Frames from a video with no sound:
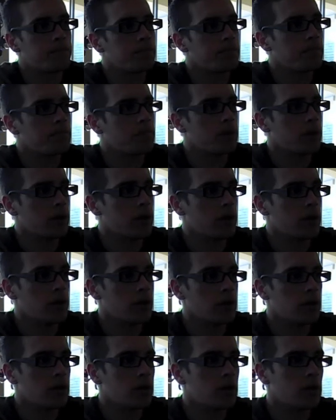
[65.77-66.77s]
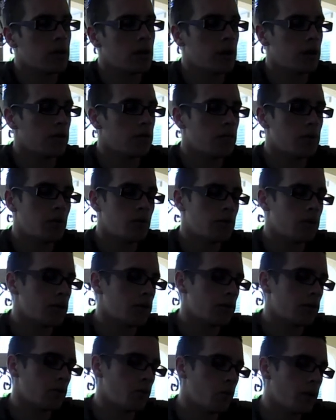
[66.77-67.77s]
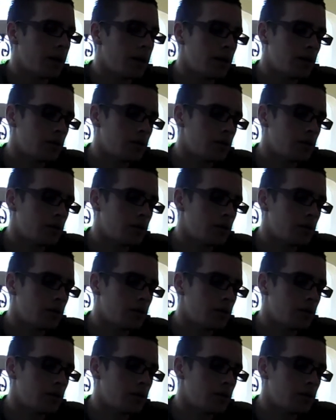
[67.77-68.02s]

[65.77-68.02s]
But it's mostly just waiting